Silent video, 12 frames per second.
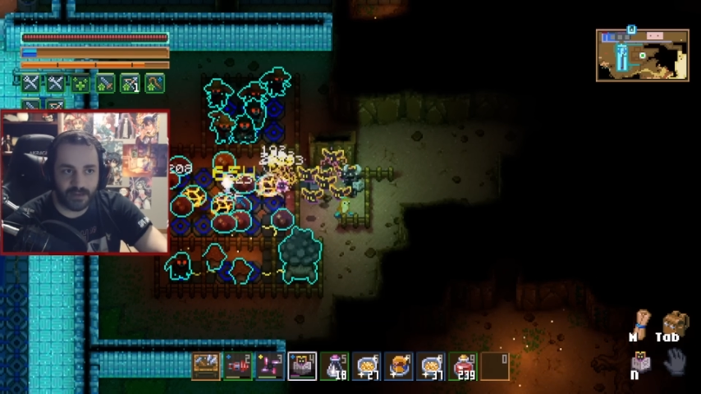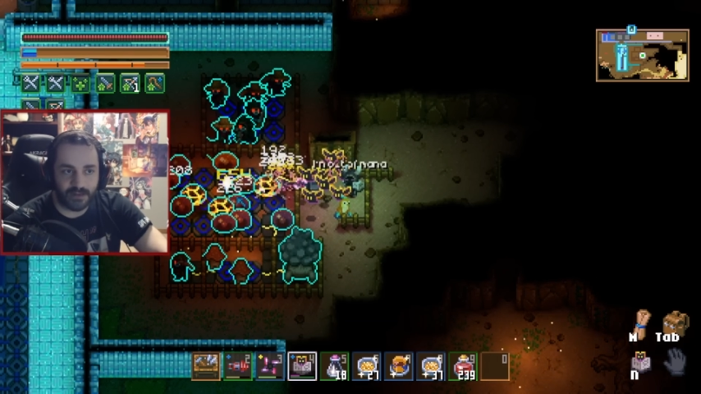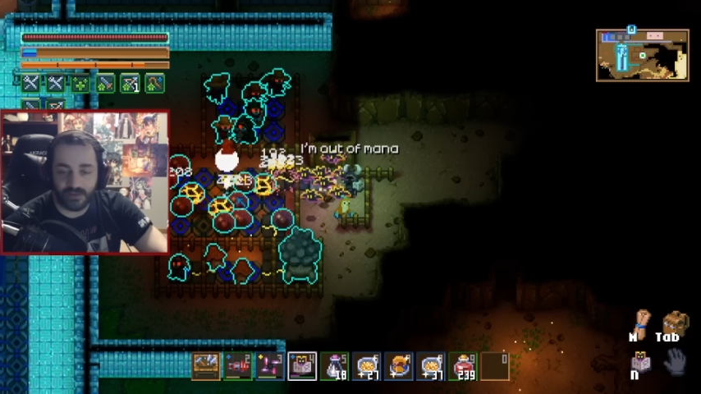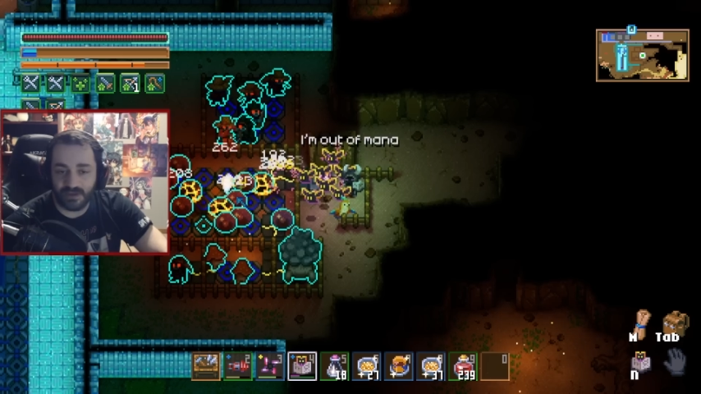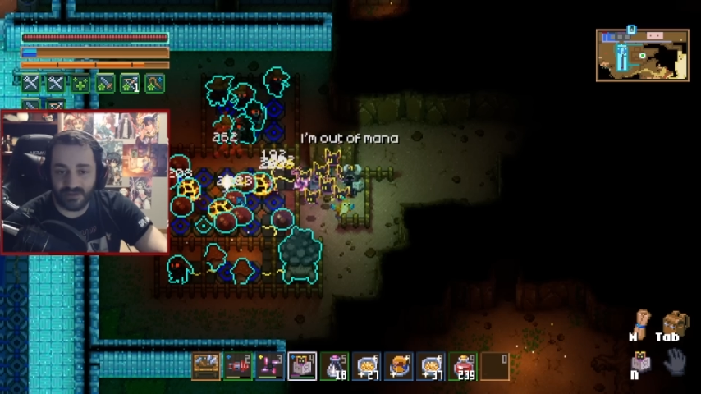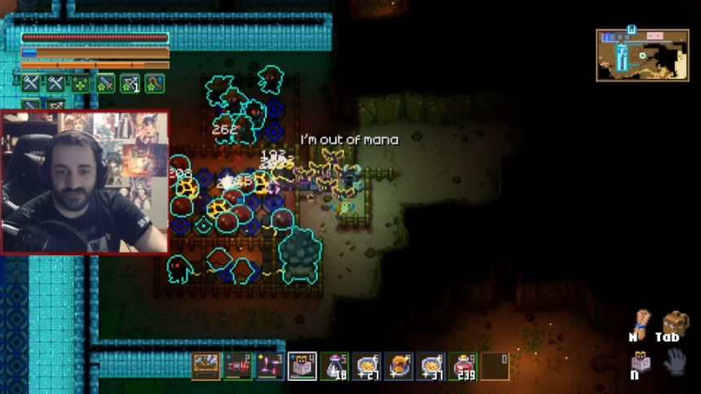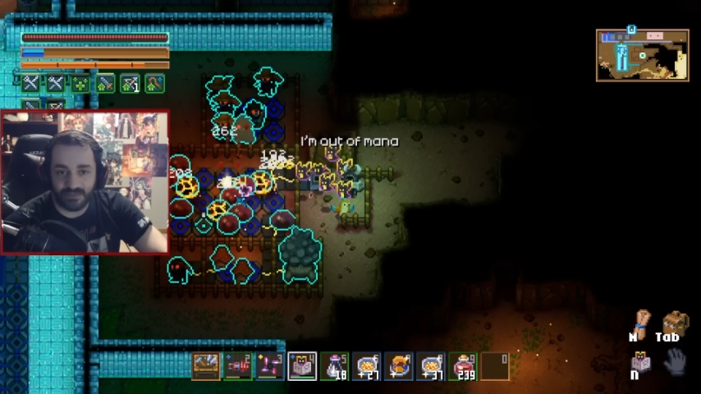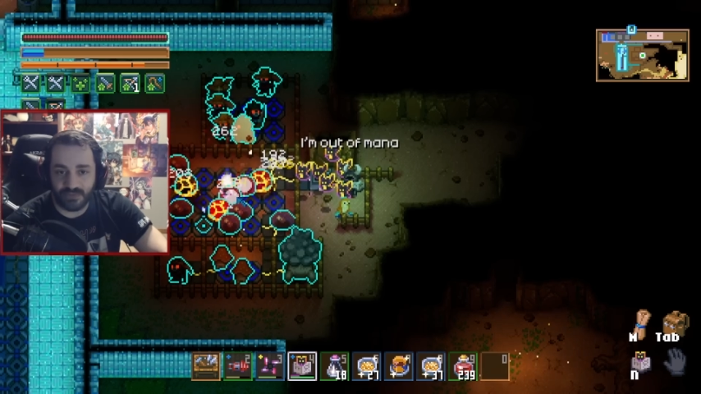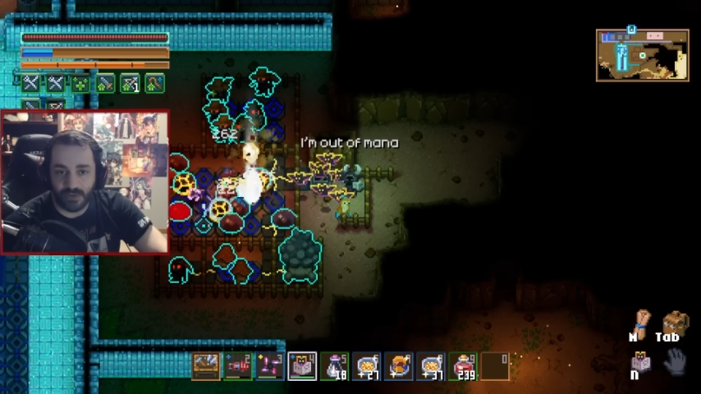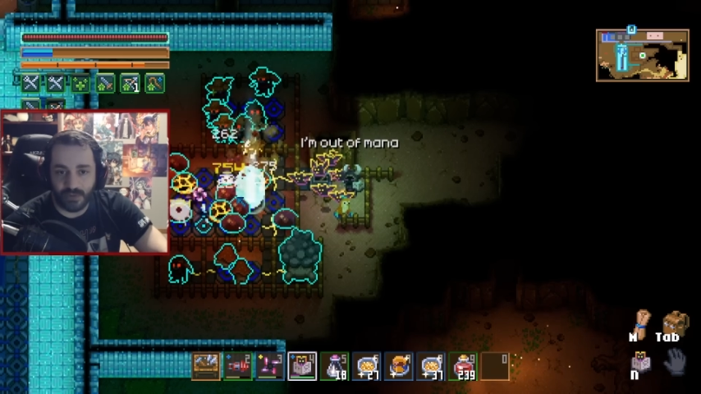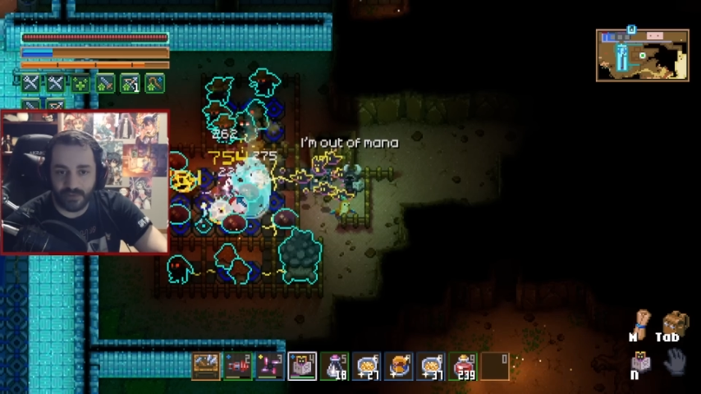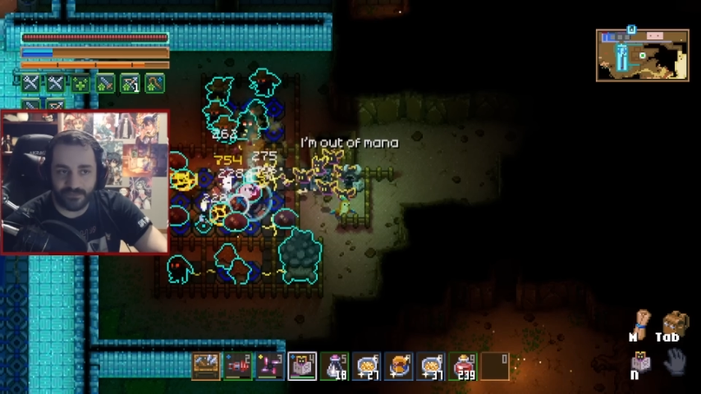You can even
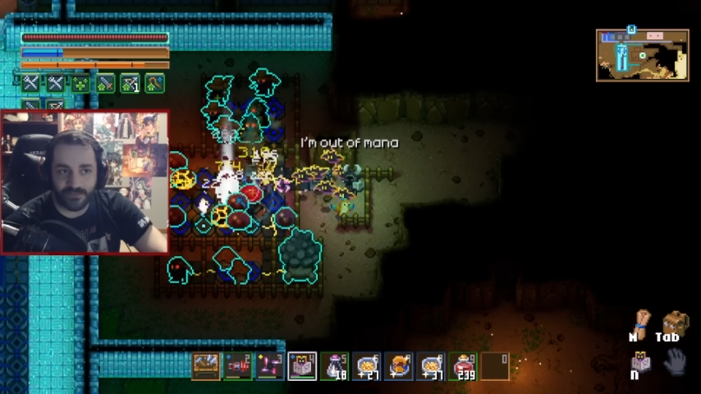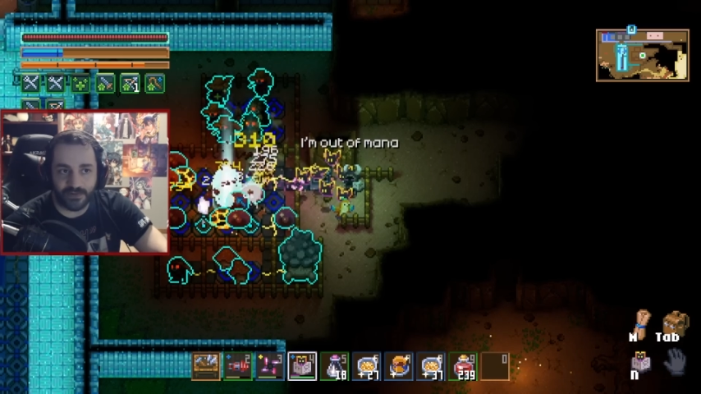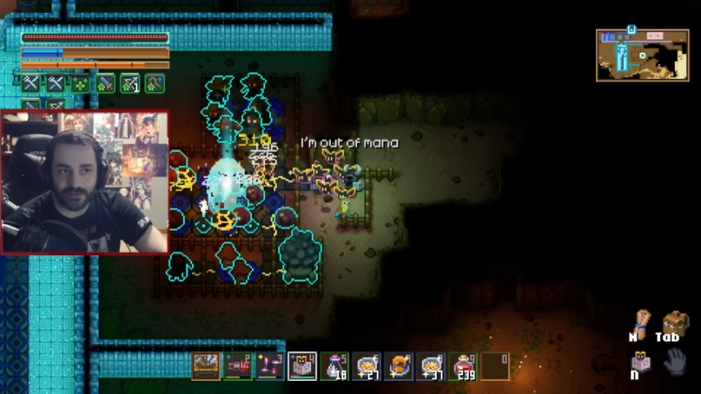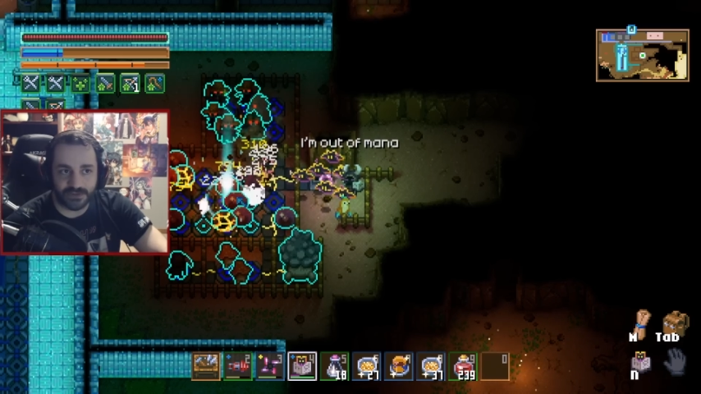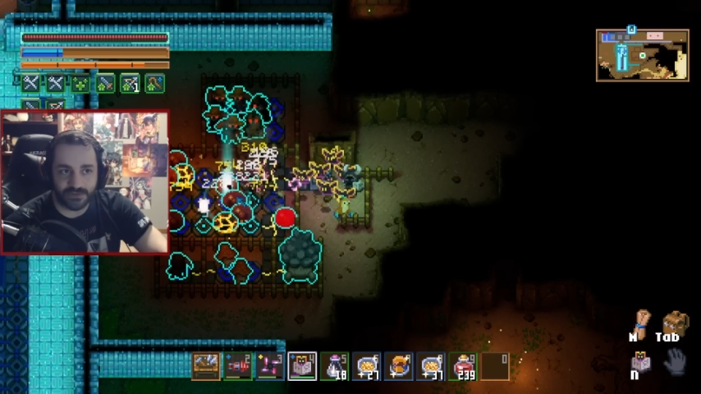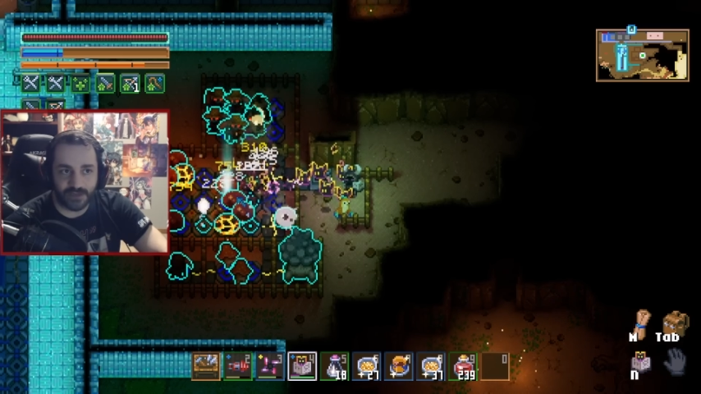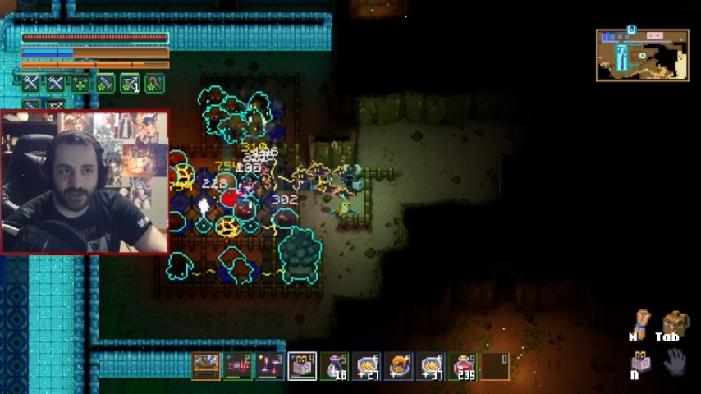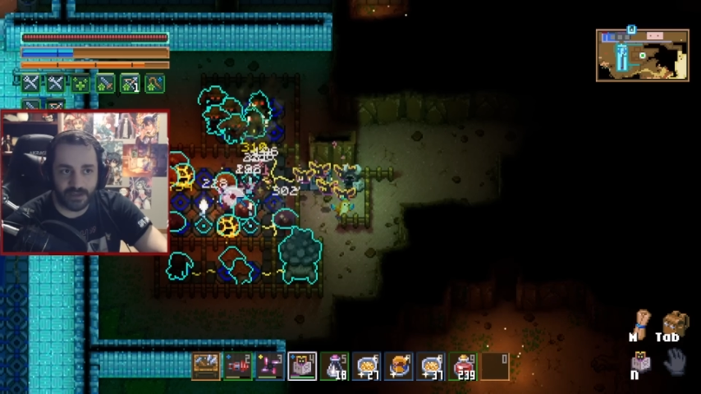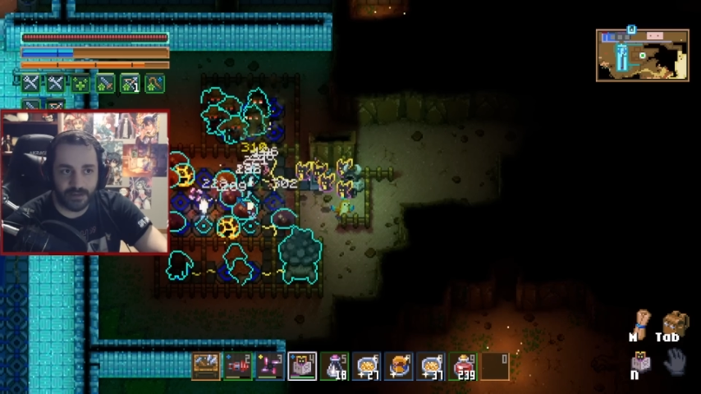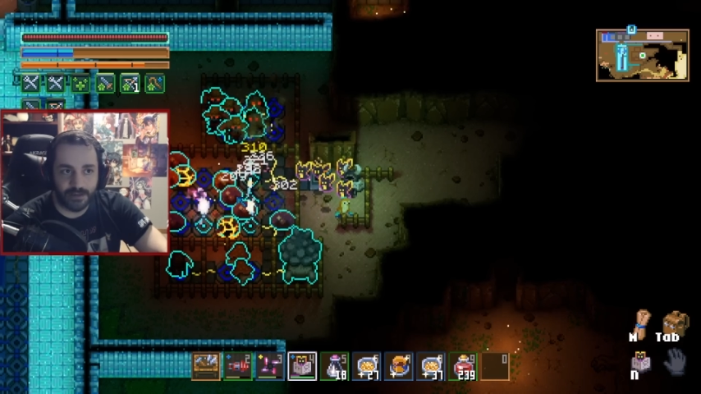throw it first, right?